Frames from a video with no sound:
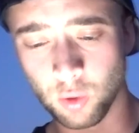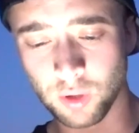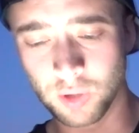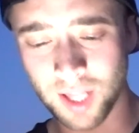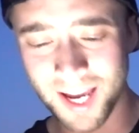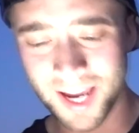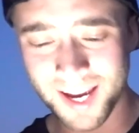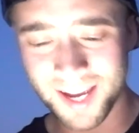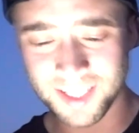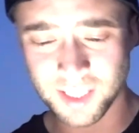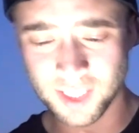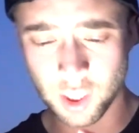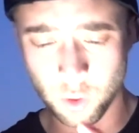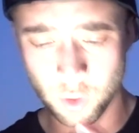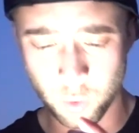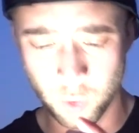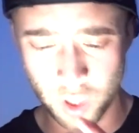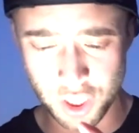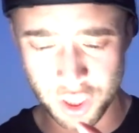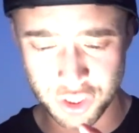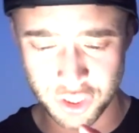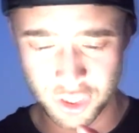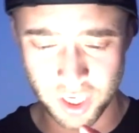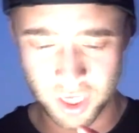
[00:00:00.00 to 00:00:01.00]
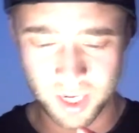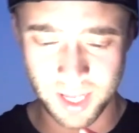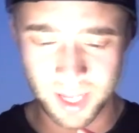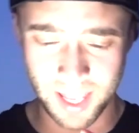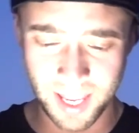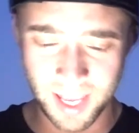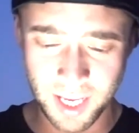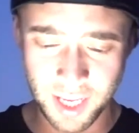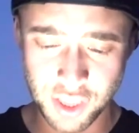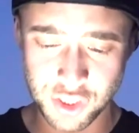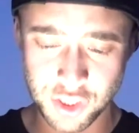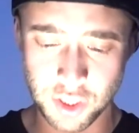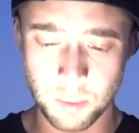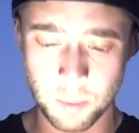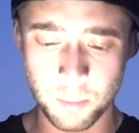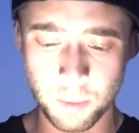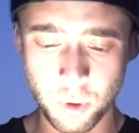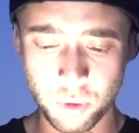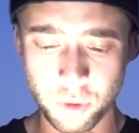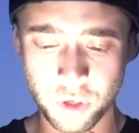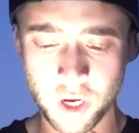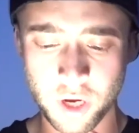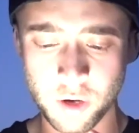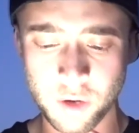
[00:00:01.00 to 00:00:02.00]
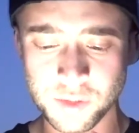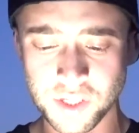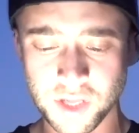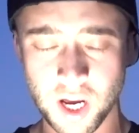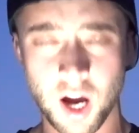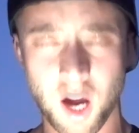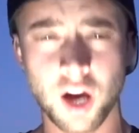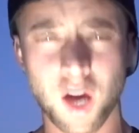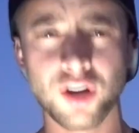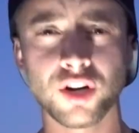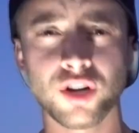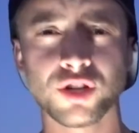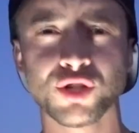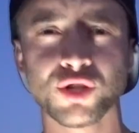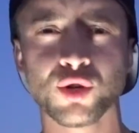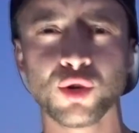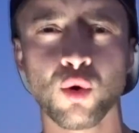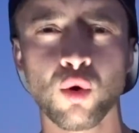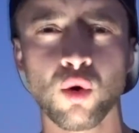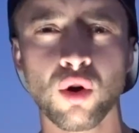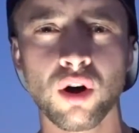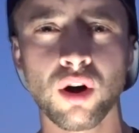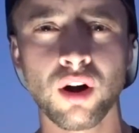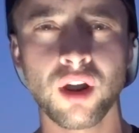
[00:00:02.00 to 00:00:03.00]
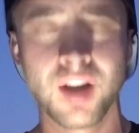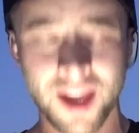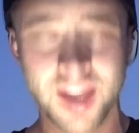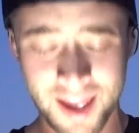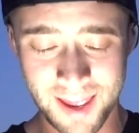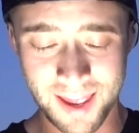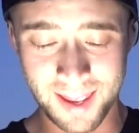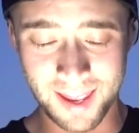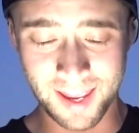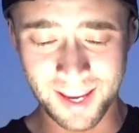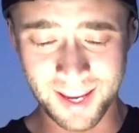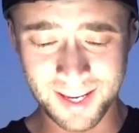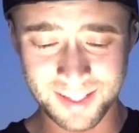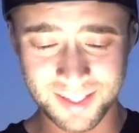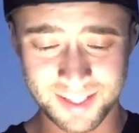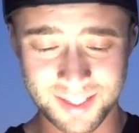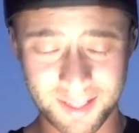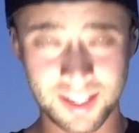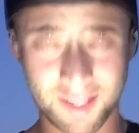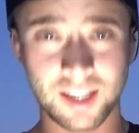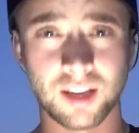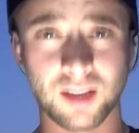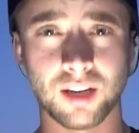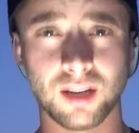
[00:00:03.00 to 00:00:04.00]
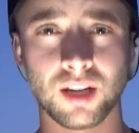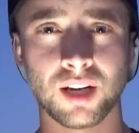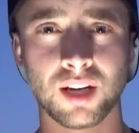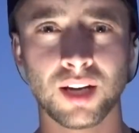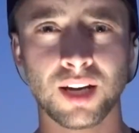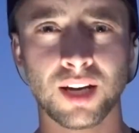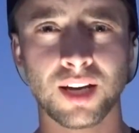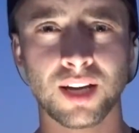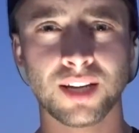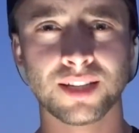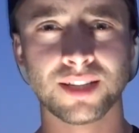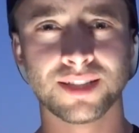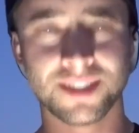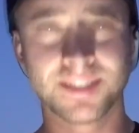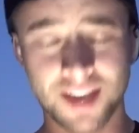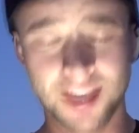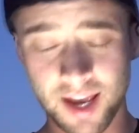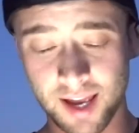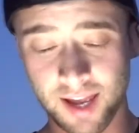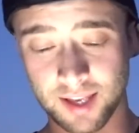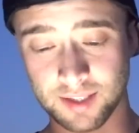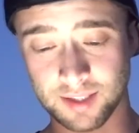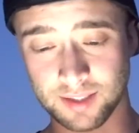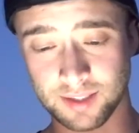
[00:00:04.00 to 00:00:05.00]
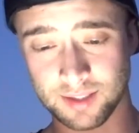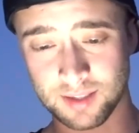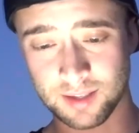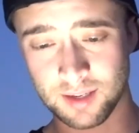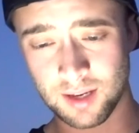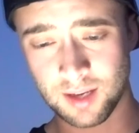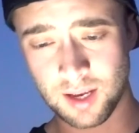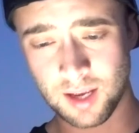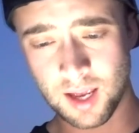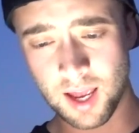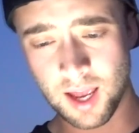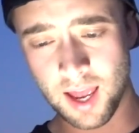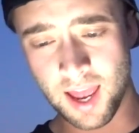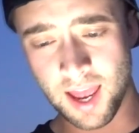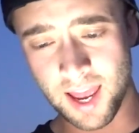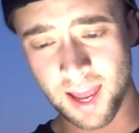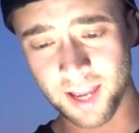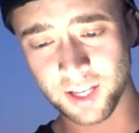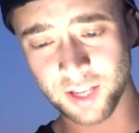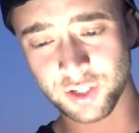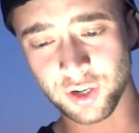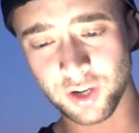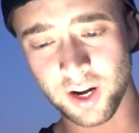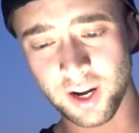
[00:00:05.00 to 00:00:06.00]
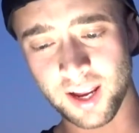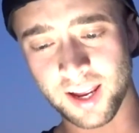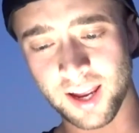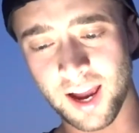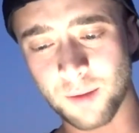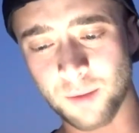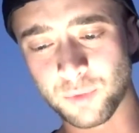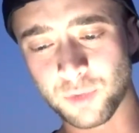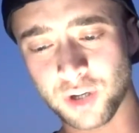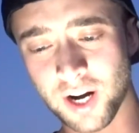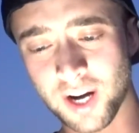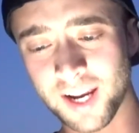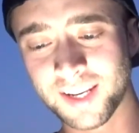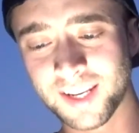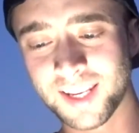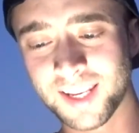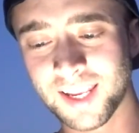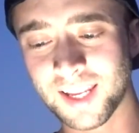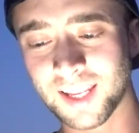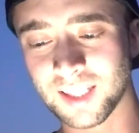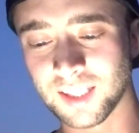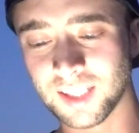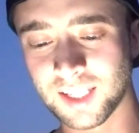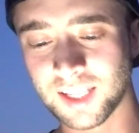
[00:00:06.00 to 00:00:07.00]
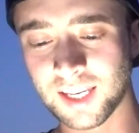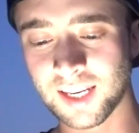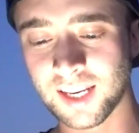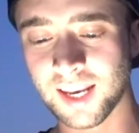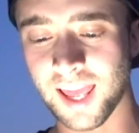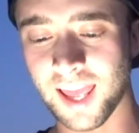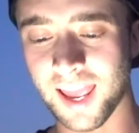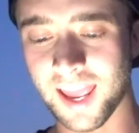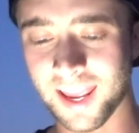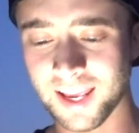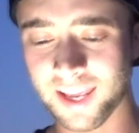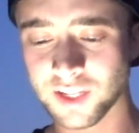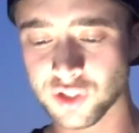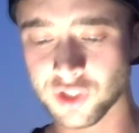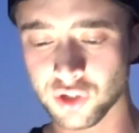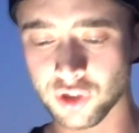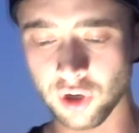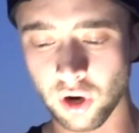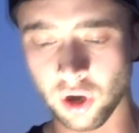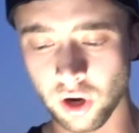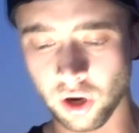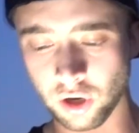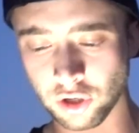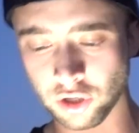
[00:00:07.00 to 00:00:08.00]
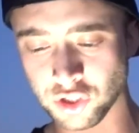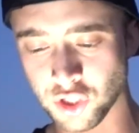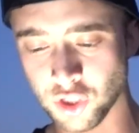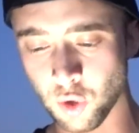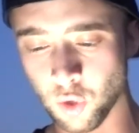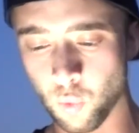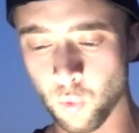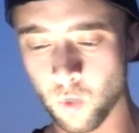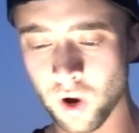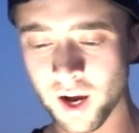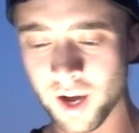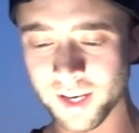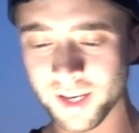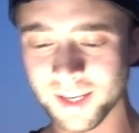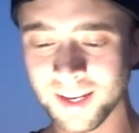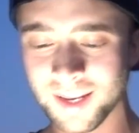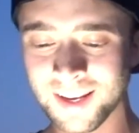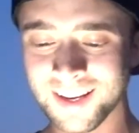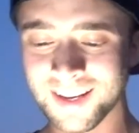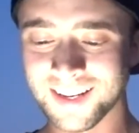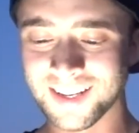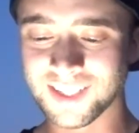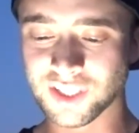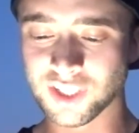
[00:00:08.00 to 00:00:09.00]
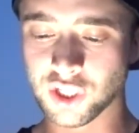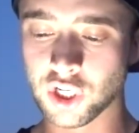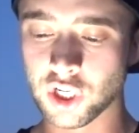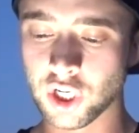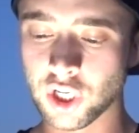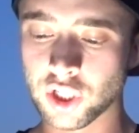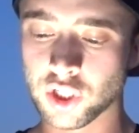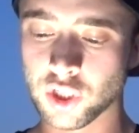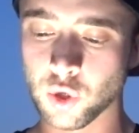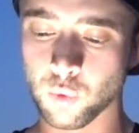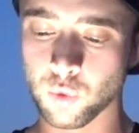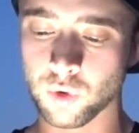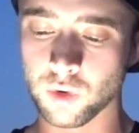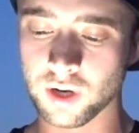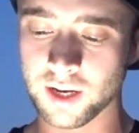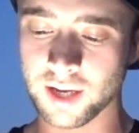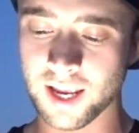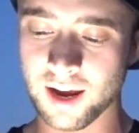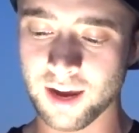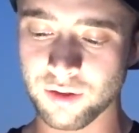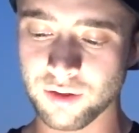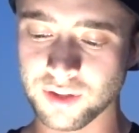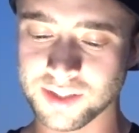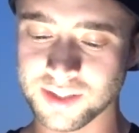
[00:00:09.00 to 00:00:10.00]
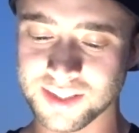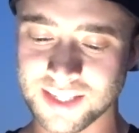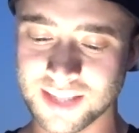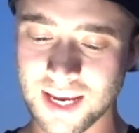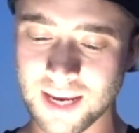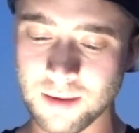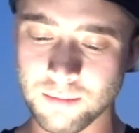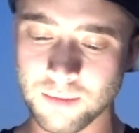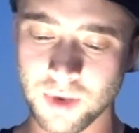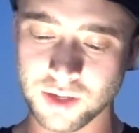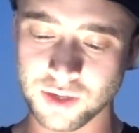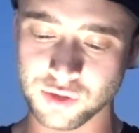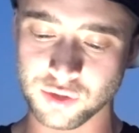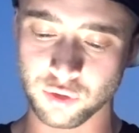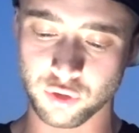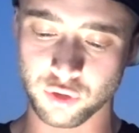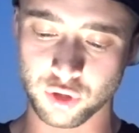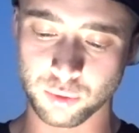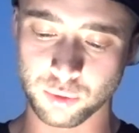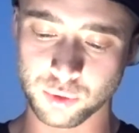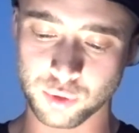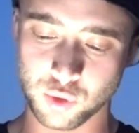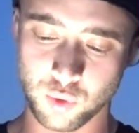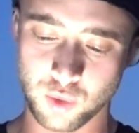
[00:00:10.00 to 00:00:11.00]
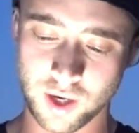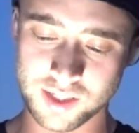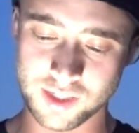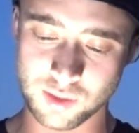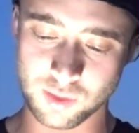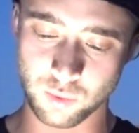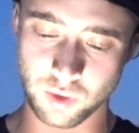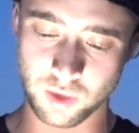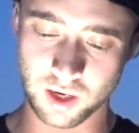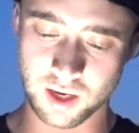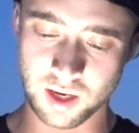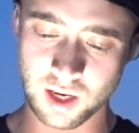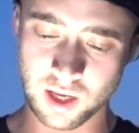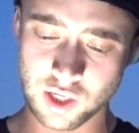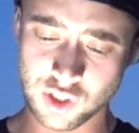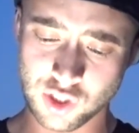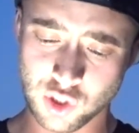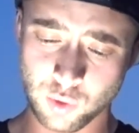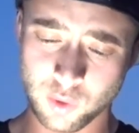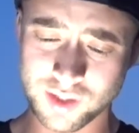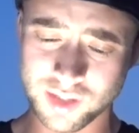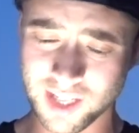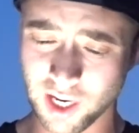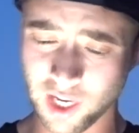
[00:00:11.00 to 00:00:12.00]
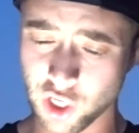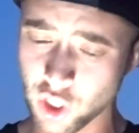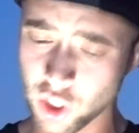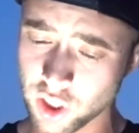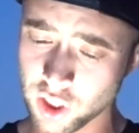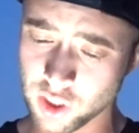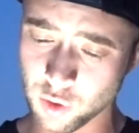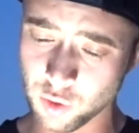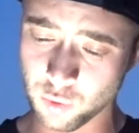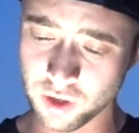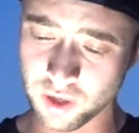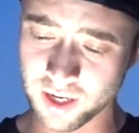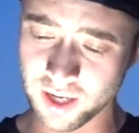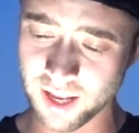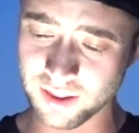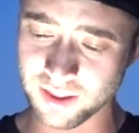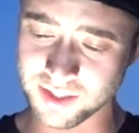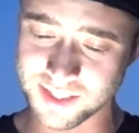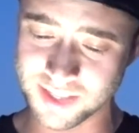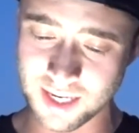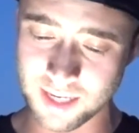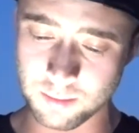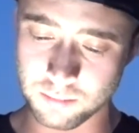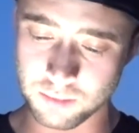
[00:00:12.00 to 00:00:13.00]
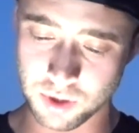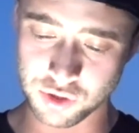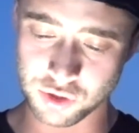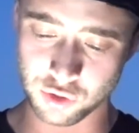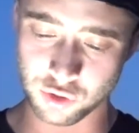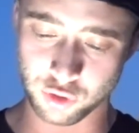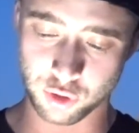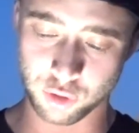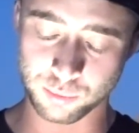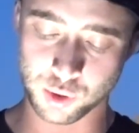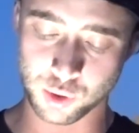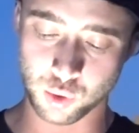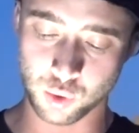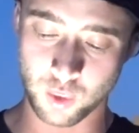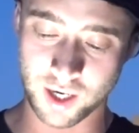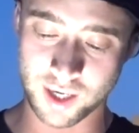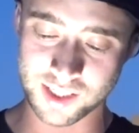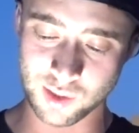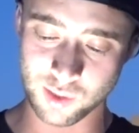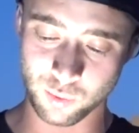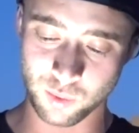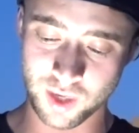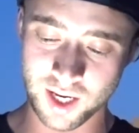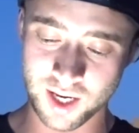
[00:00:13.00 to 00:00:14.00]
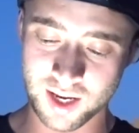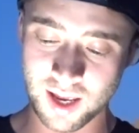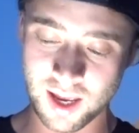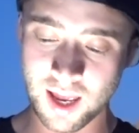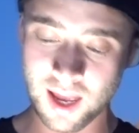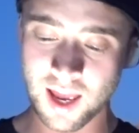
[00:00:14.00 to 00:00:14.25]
last question, HMunoz_18 says, hey Tregg, I'm trying to get lean and strong, so what is good to work out the same muscle groups twice a week? So is it good to work out the same muscle groups twice a week